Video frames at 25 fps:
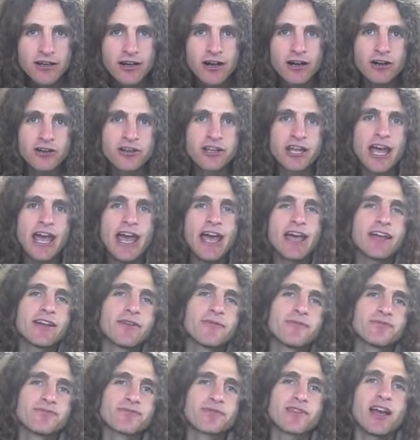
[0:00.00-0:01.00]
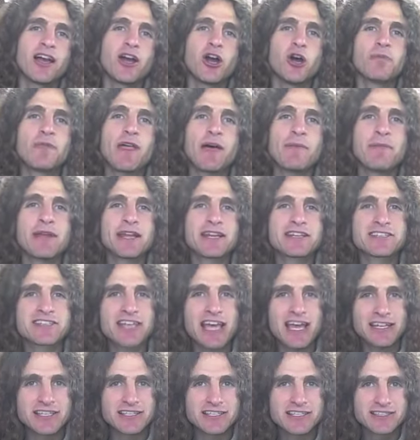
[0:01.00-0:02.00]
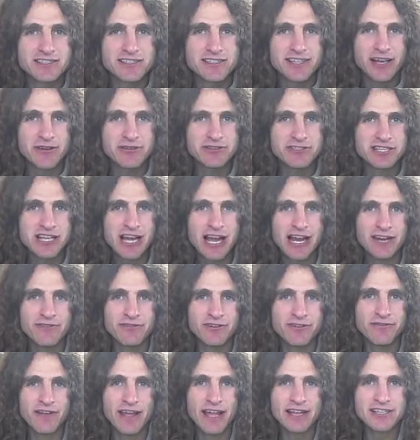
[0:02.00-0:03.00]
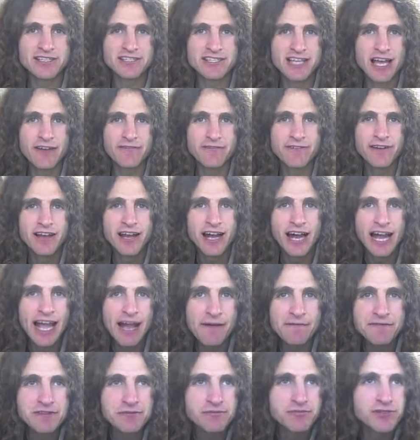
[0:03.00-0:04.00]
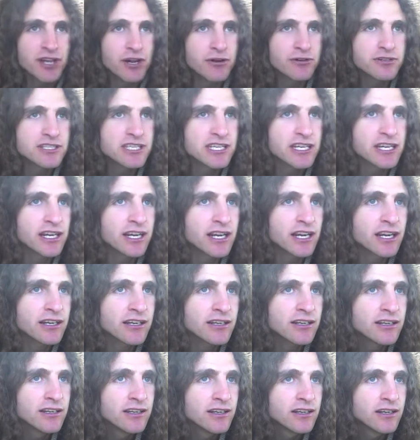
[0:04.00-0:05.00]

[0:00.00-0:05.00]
Okay, I hope that makes sense. That was kind of advanced stuff. I have some notes here.